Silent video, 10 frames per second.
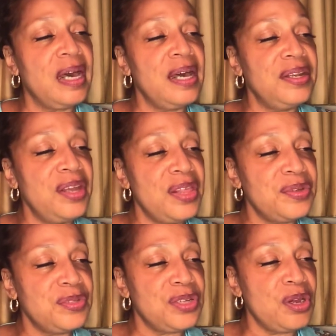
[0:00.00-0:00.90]

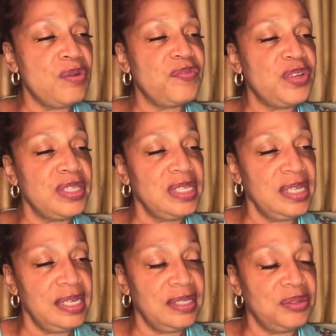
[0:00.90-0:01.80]
Another term for the
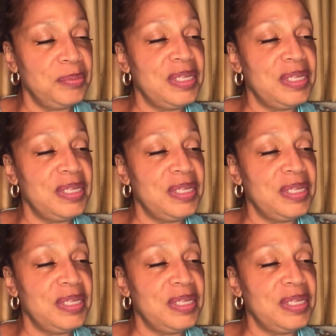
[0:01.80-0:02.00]
kingdom